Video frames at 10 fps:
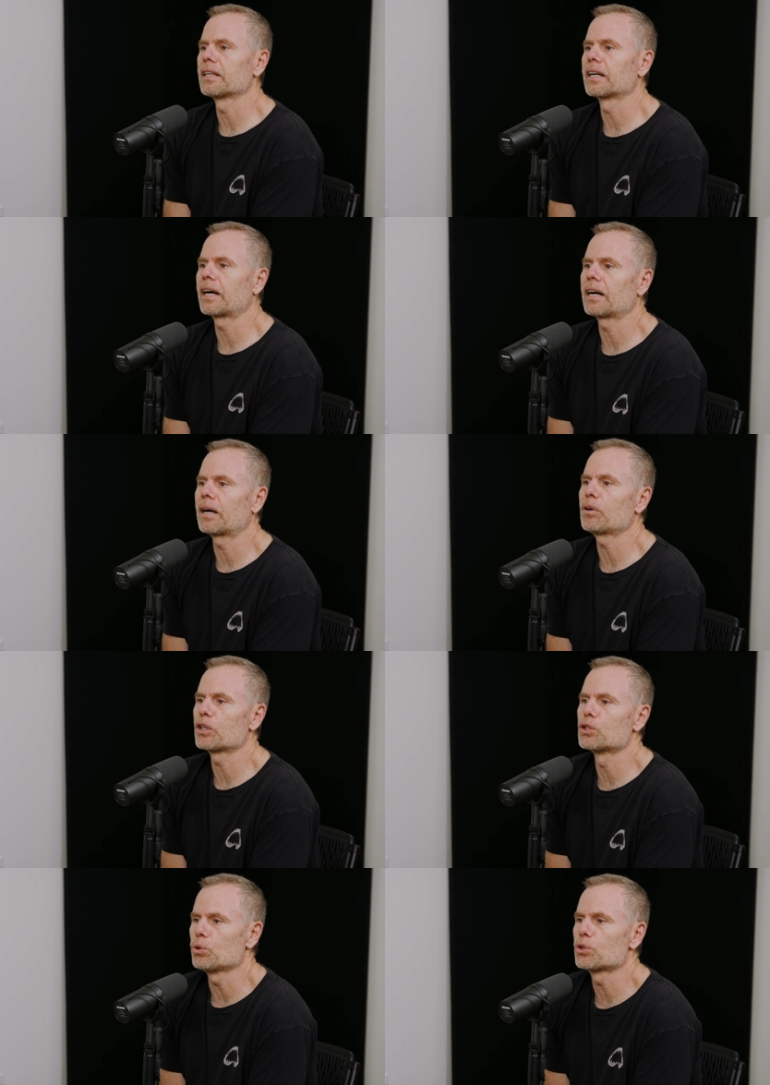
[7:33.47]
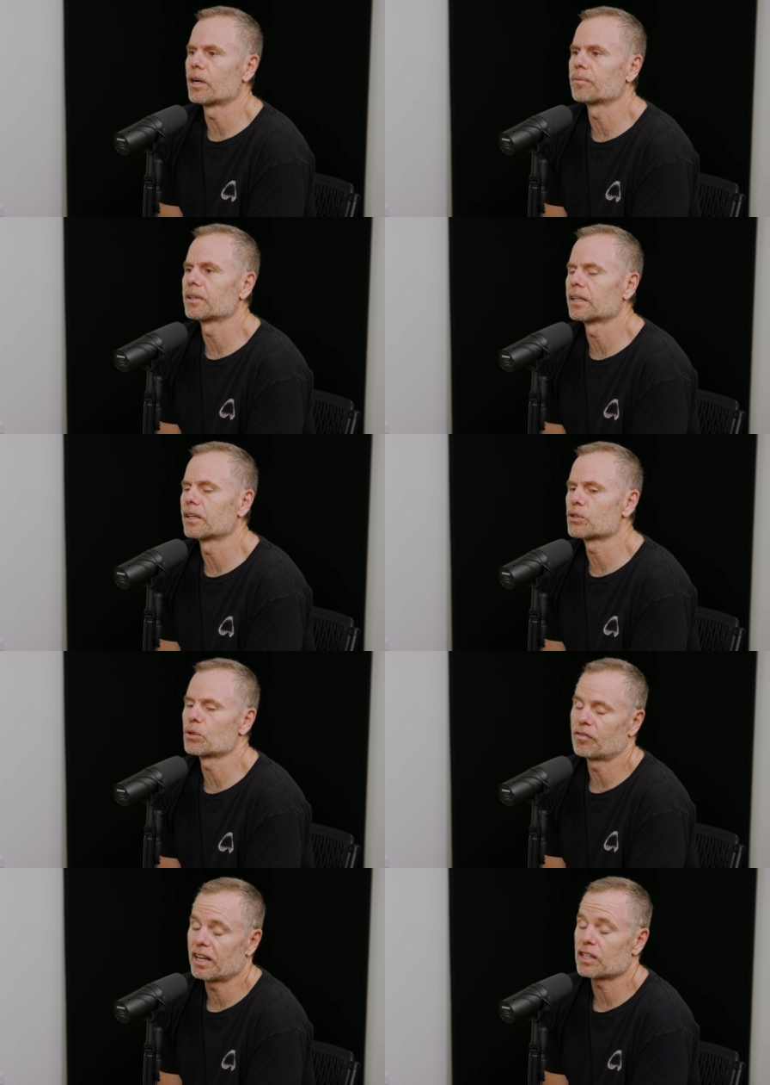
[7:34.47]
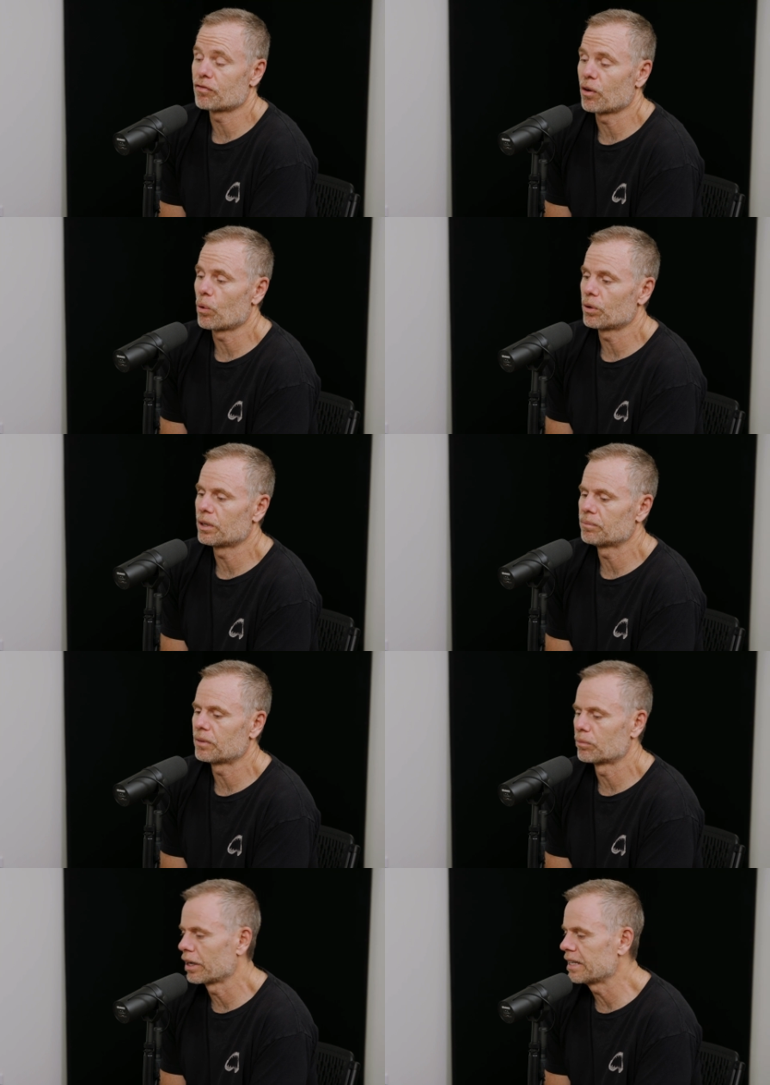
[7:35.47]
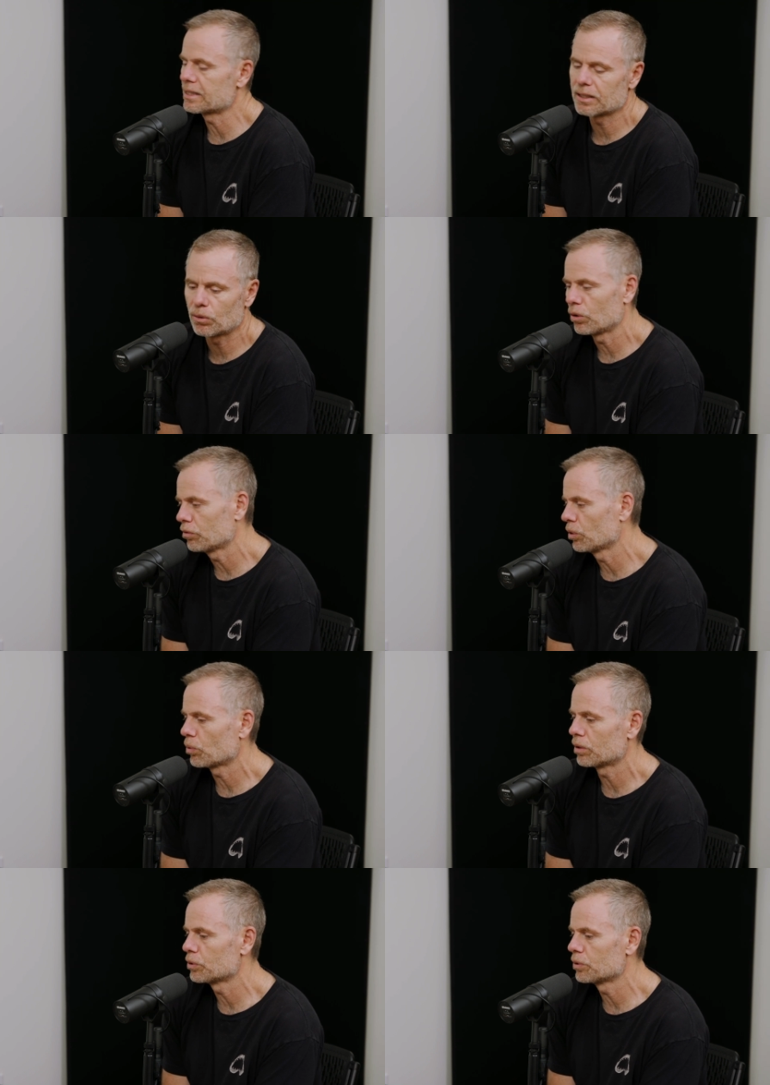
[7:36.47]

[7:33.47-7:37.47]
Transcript: Like, I want to do something here. So fast forward, I'm racing all over the world.